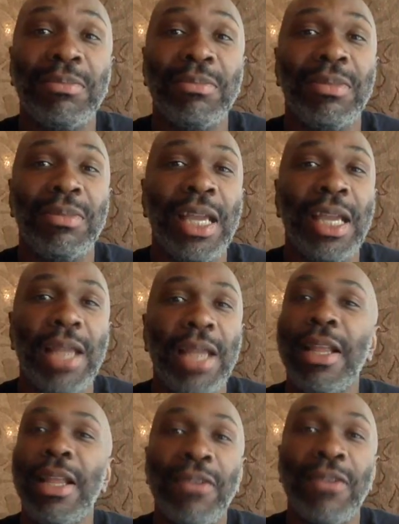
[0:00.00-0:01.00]
yeah,
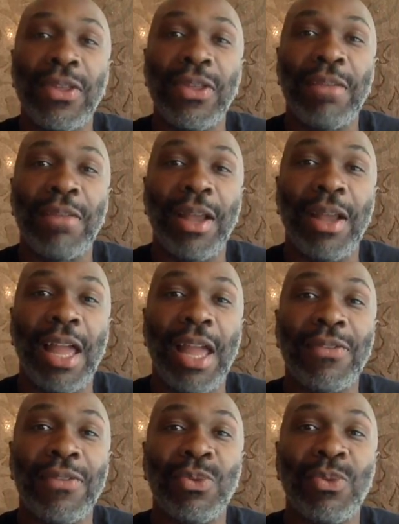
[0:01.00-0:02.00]
not everything in my
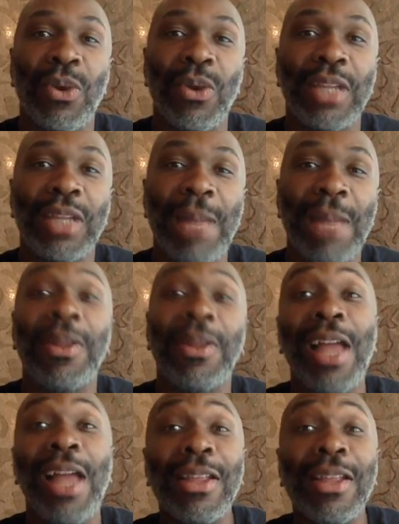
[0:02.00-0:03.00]
life has worked out, but a
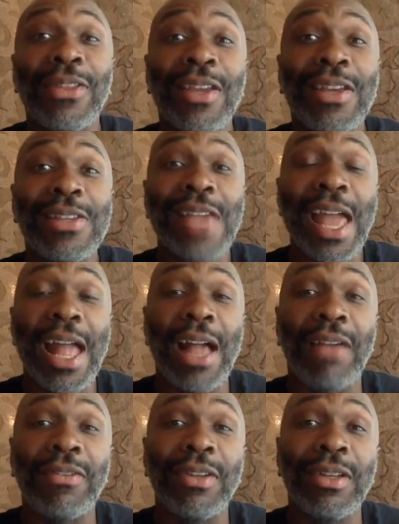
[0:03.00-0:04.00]
lot of things have.
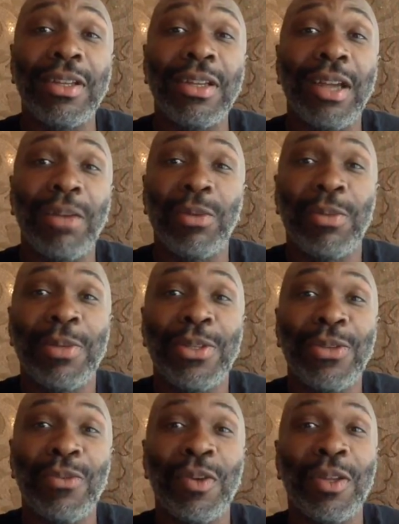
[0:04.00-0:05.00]
I wouldn't be
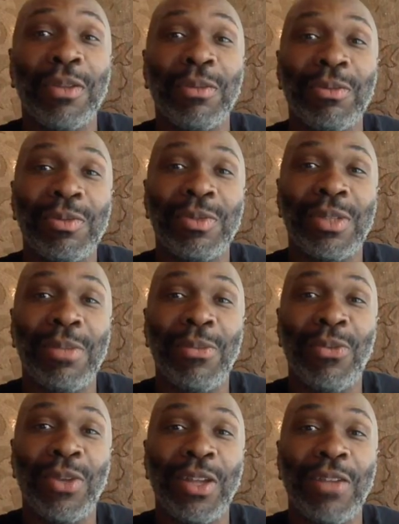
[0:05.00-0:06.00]
doing some
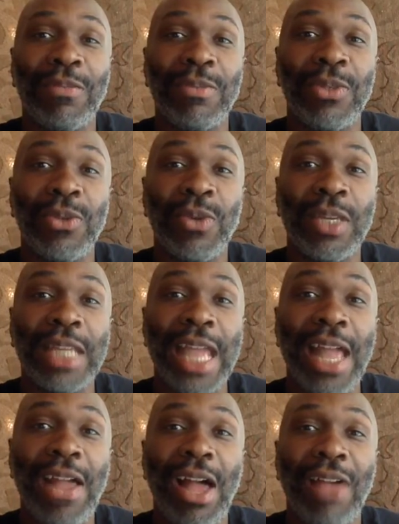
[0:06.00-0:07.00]
of what I'm doing
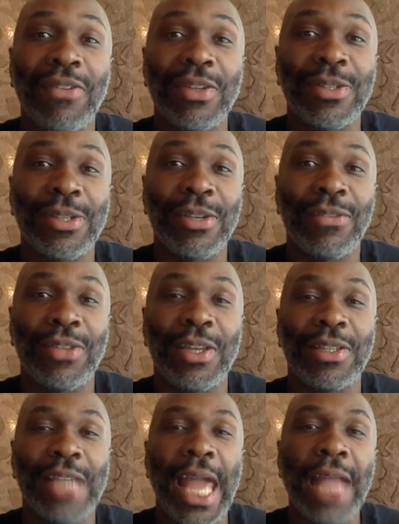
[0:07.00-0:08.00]
now, obviously, if
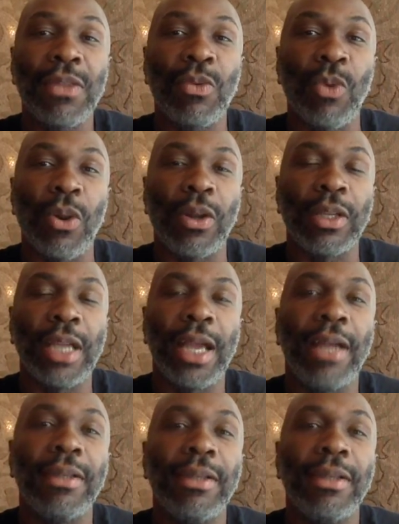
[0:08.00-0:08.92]
things hadn't worked out.